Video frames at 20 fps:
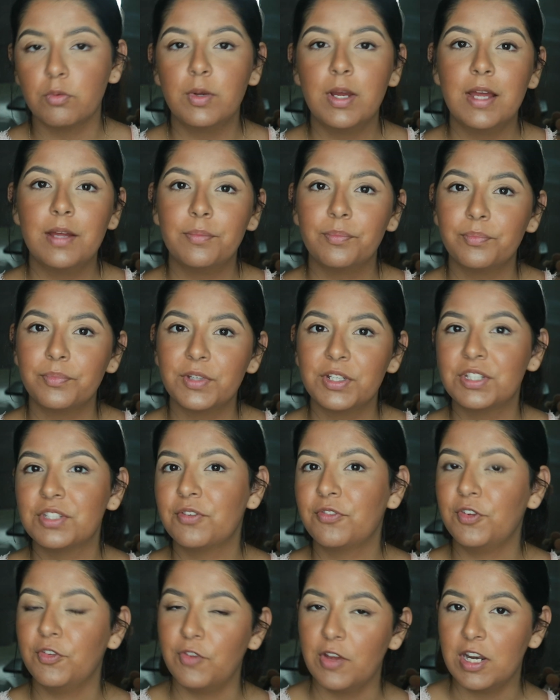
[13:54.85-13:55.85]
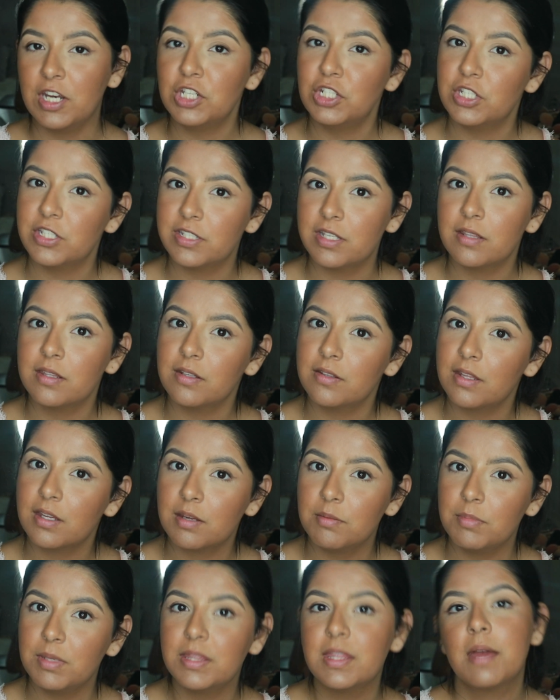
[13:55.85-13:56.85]
Well, there's a few foundations out there that
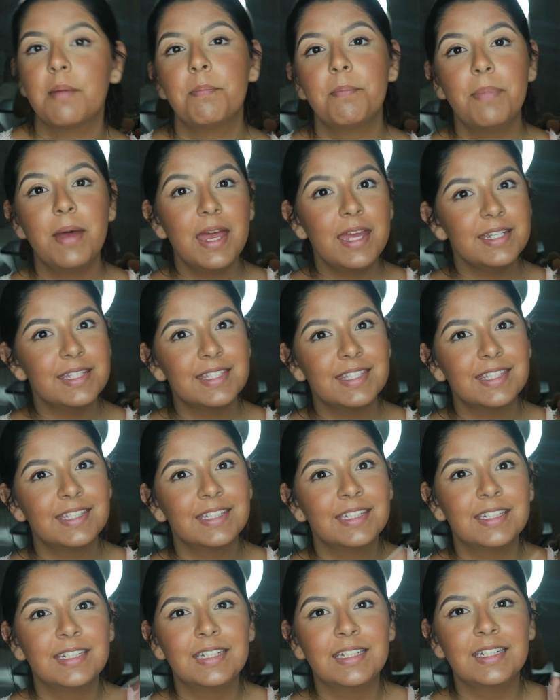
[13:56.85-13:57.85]
can beat that, but